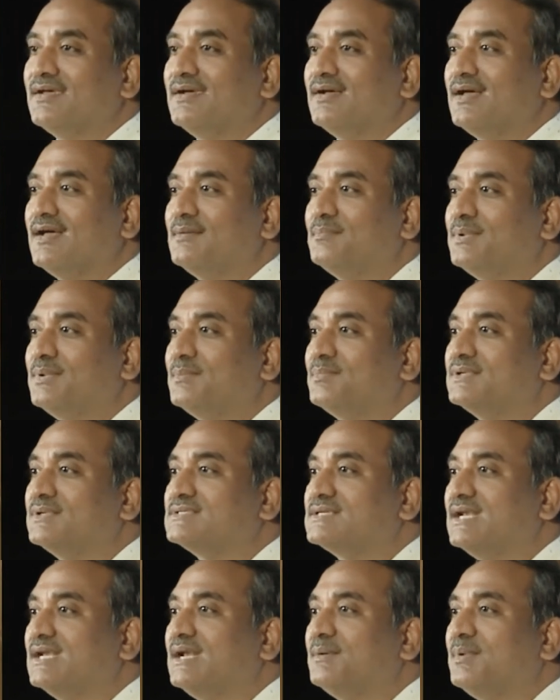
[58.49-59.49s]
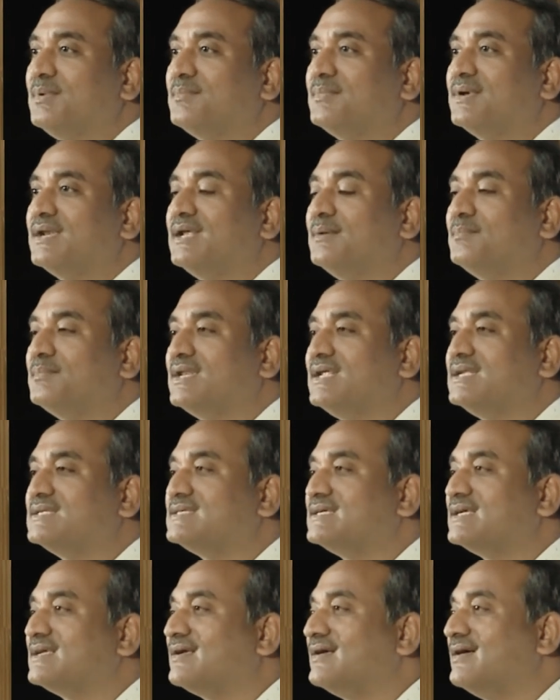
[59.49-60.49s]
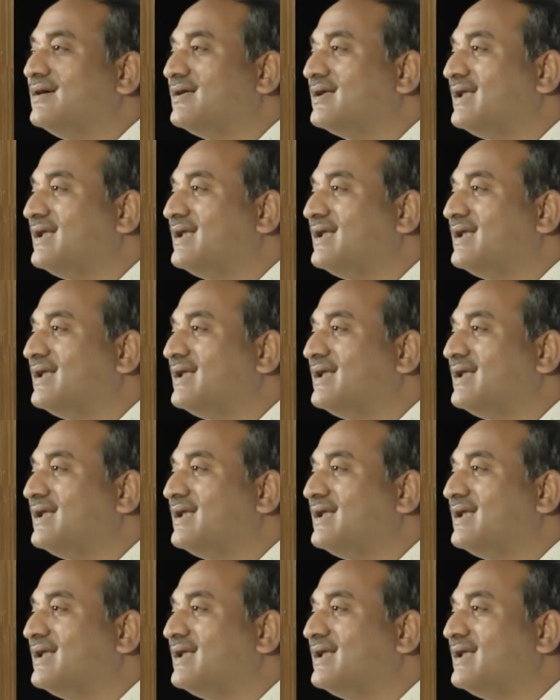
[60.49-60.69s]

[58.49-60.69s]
and people still remember him teaching uh,